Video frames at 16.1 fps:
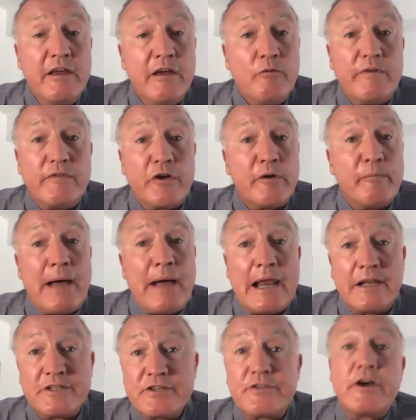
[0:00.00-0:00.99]
We've got to
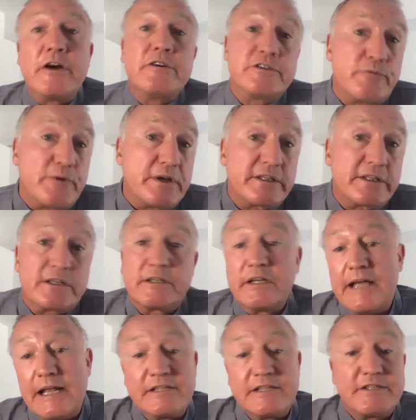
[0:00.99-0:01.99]
balance those risks
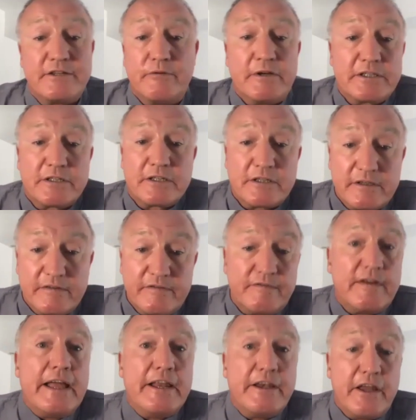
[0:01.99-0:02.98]
against the risks of
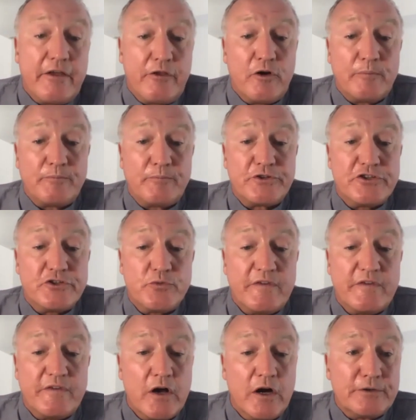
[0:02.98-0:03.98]
any other options
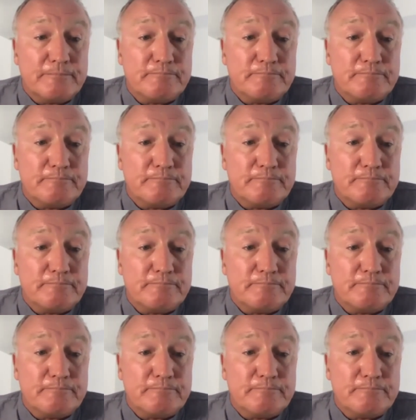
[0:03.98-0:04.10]
we've got.